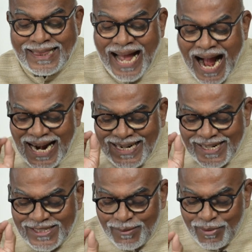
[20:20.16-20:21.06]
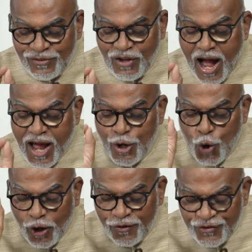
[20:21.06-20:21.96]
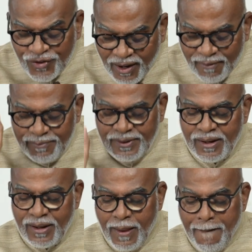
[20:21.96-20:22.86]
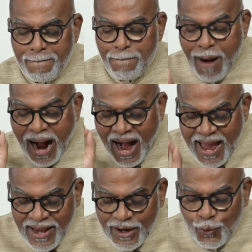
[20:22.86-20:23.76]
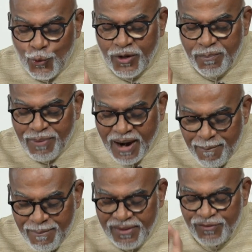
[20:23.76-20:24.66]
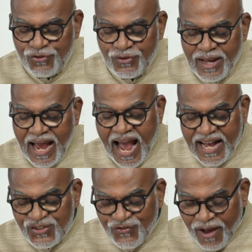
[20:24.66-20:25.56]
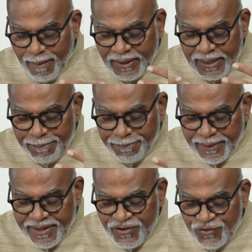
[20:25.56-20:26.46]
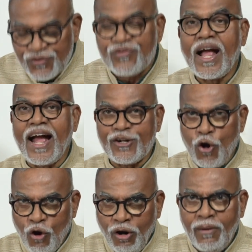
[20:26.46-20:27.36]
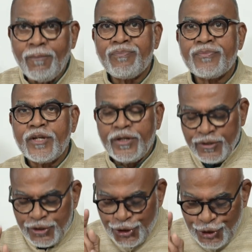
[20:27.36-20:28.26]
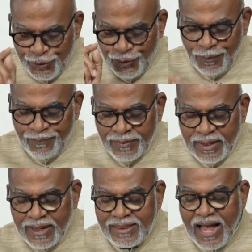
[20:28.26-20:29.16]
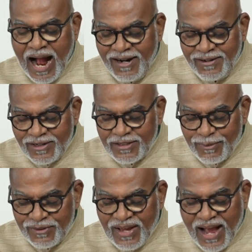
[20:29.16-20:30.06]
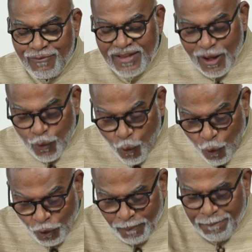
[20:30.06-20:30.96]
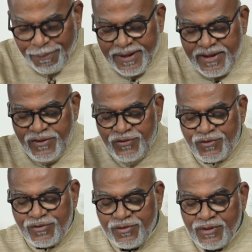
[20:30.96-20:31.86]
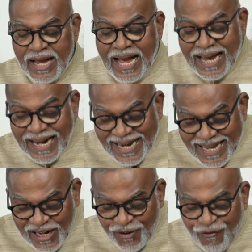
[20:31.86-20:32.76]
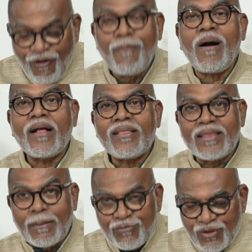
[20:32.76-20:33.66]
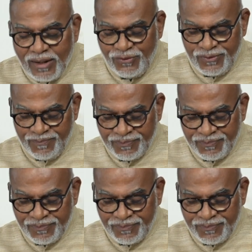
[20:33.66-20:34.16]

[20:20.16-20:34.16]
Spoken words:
the untouchables are not served by good Brahmins as family priests at all. Two, the untouchables have their own priests reared from themselves.